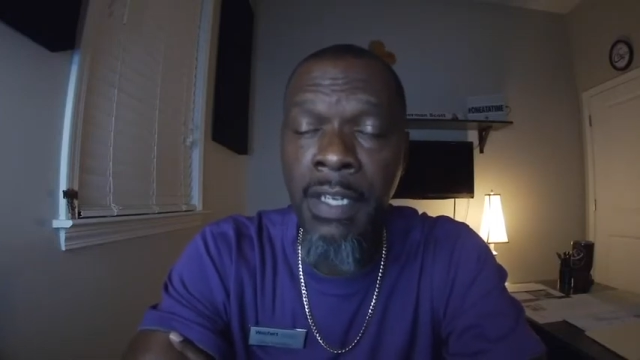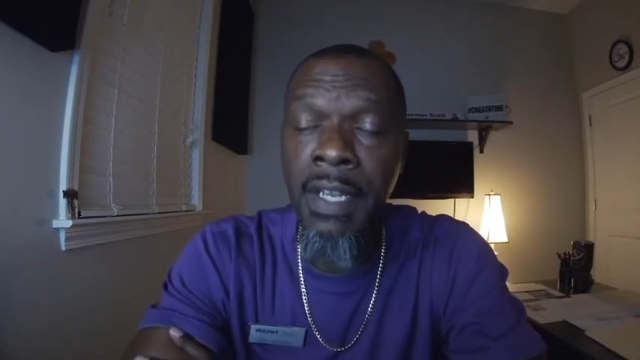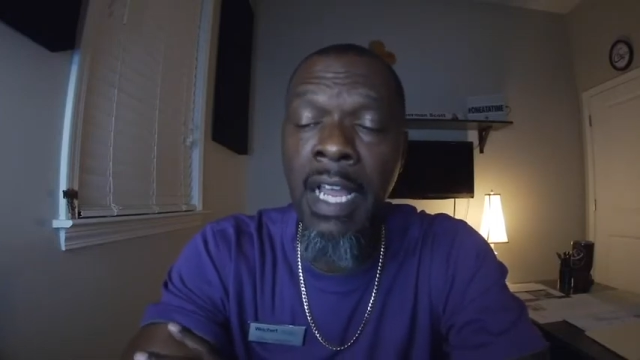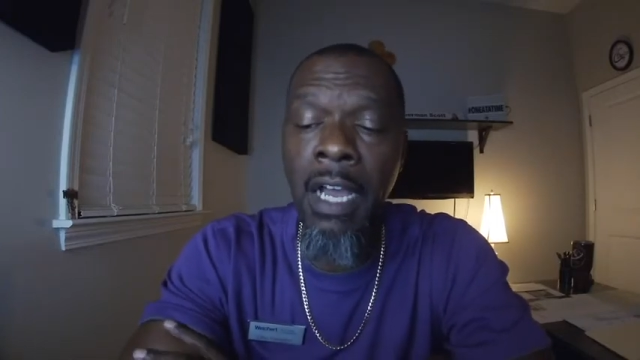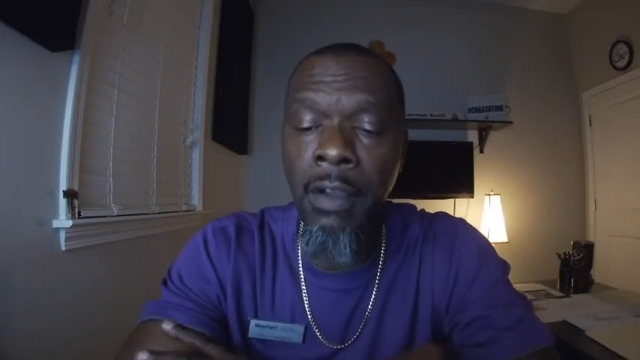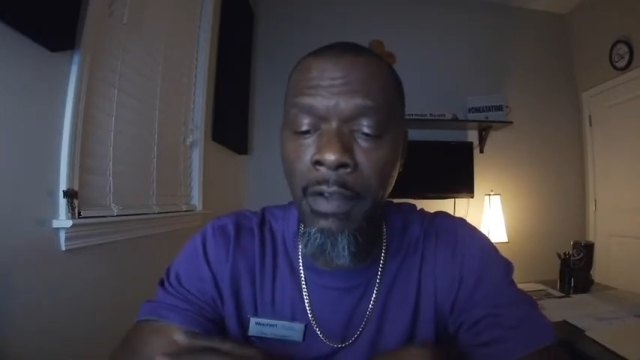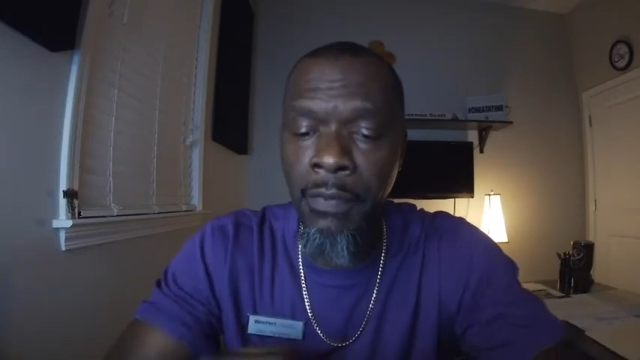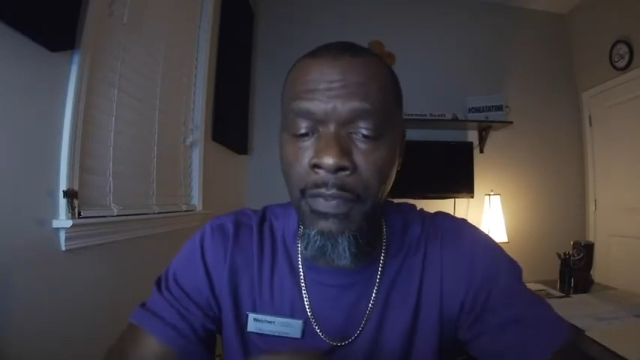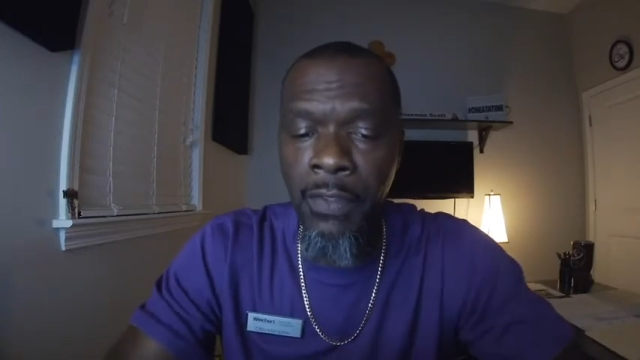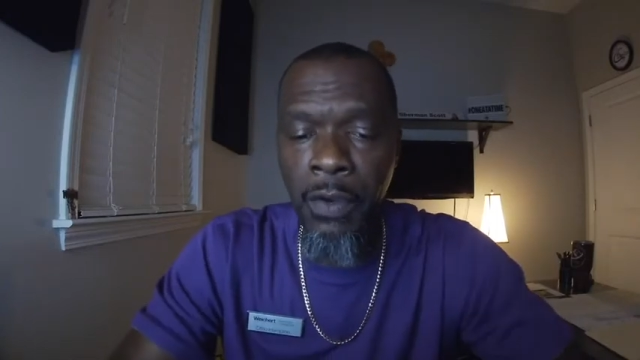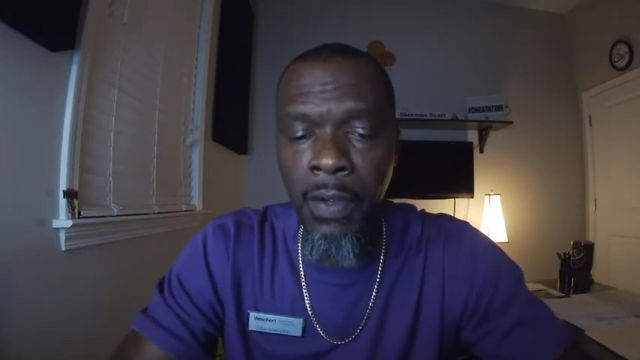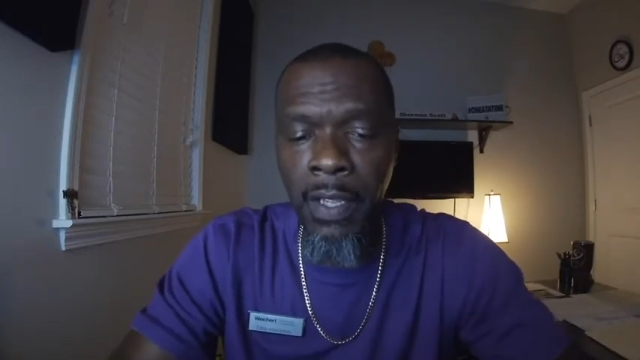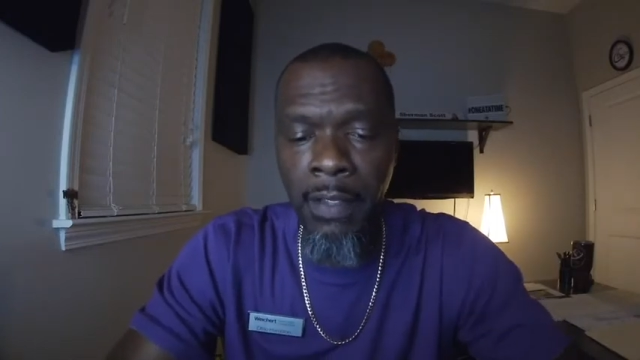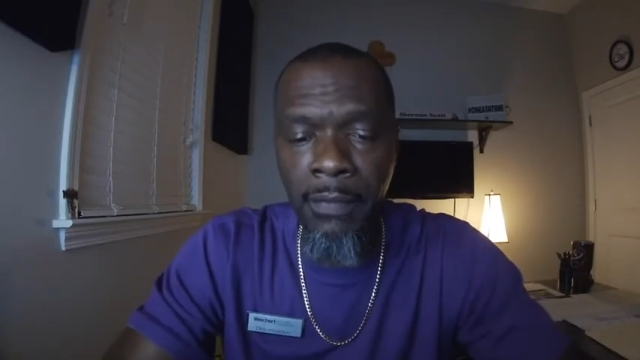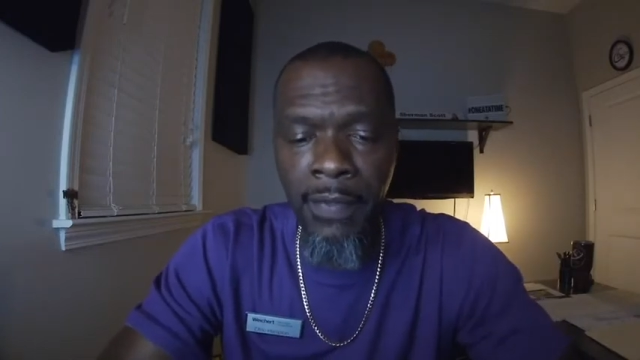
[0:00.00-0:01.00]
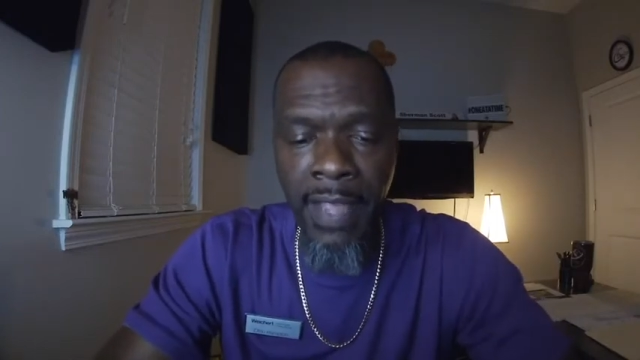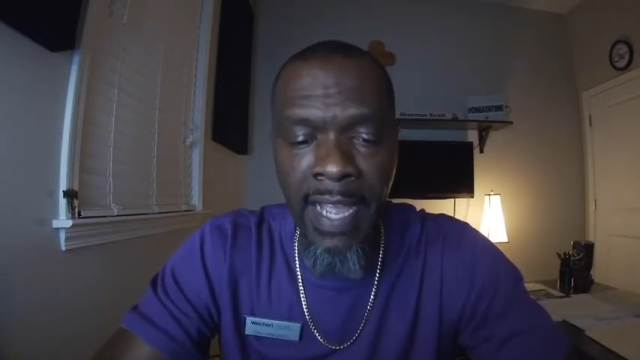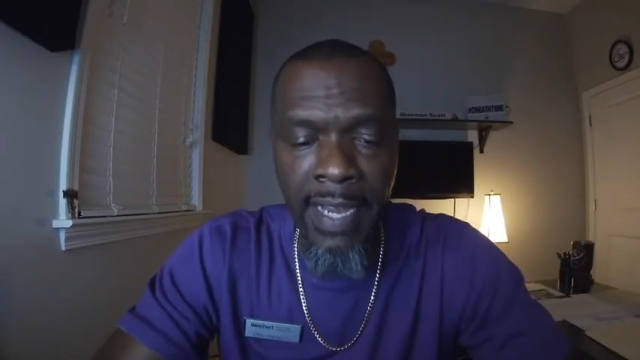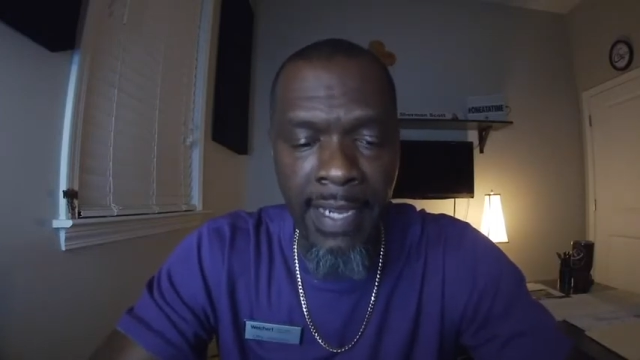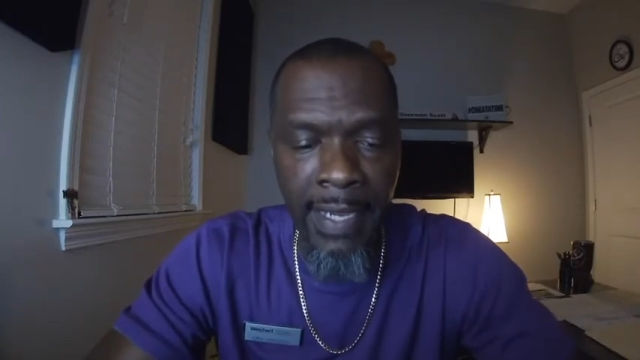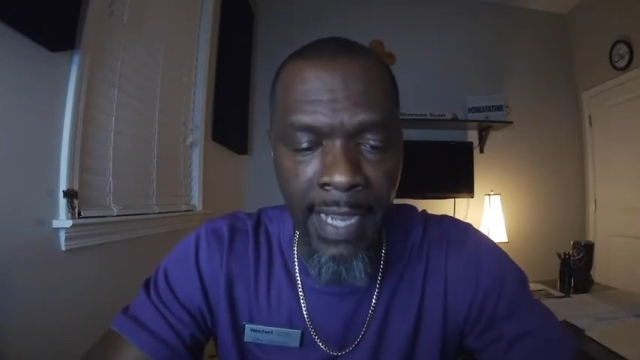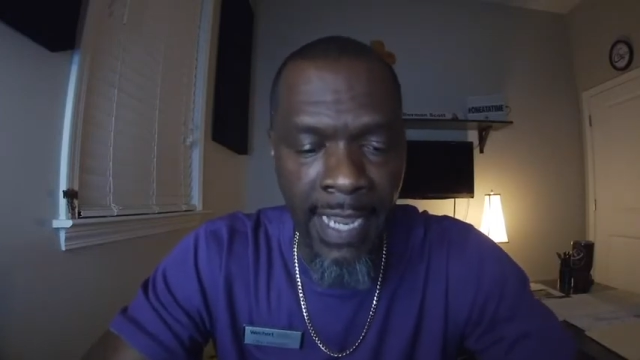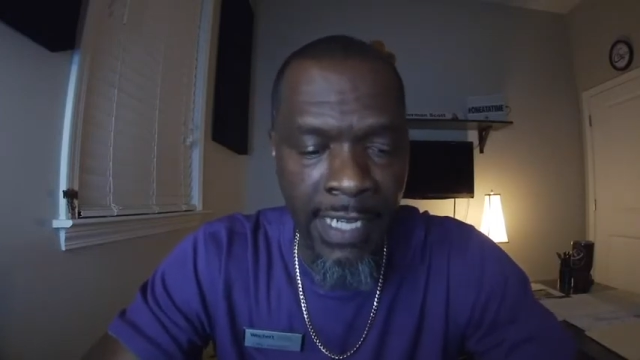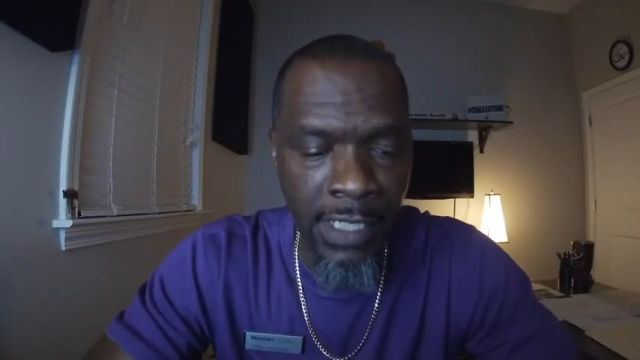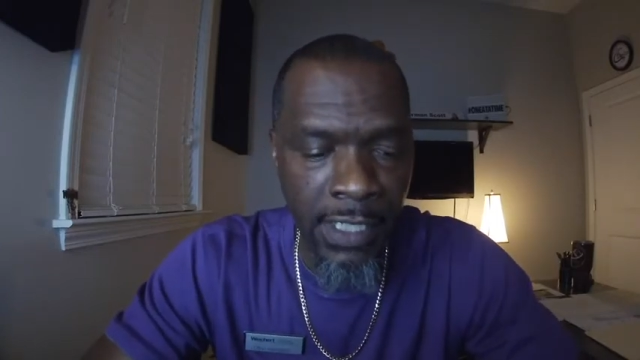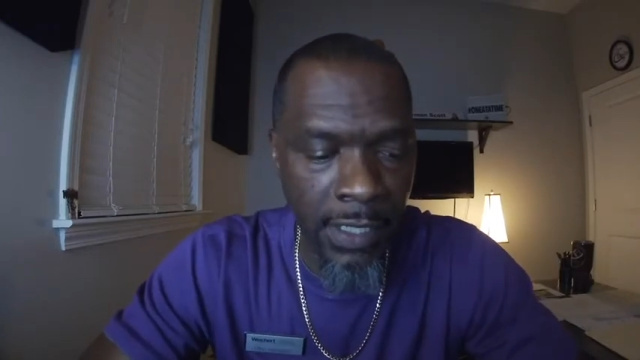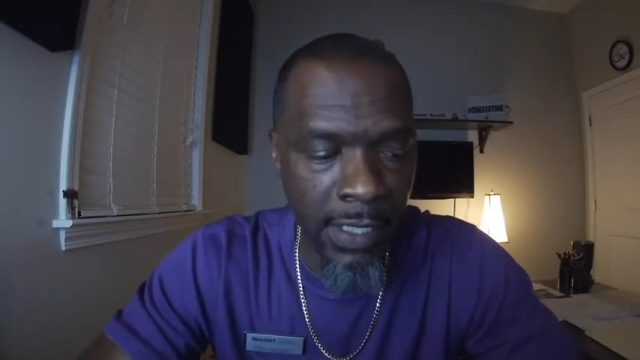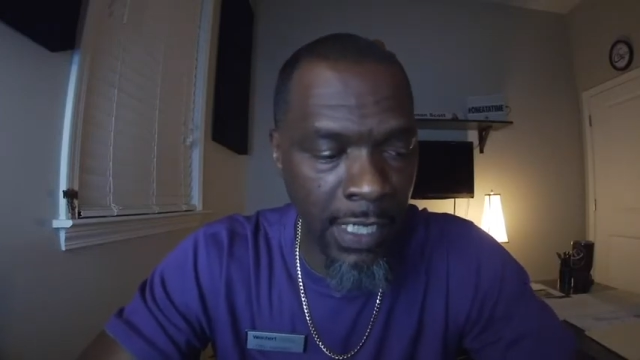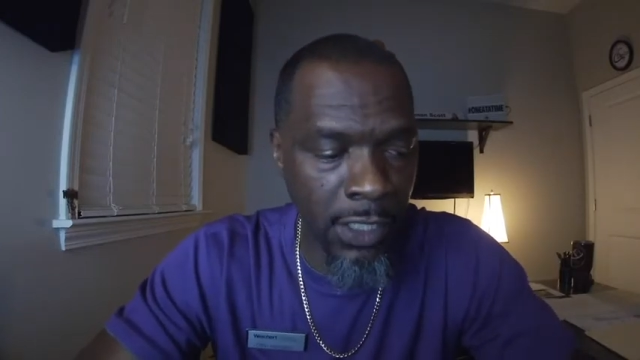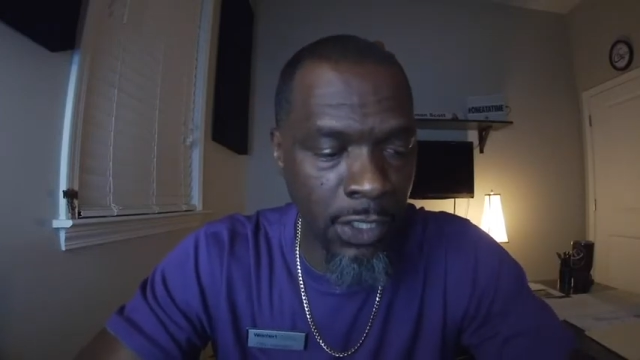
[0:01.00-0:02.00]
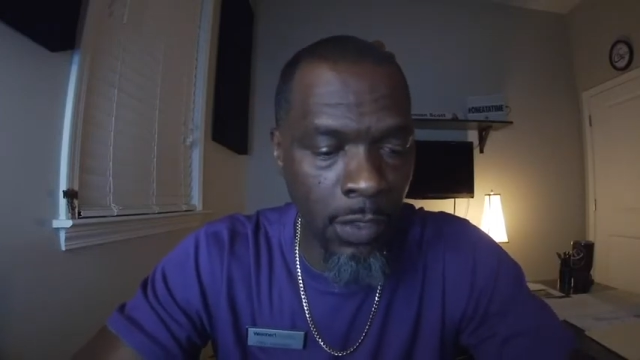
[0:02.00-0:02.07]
Now, if that agent that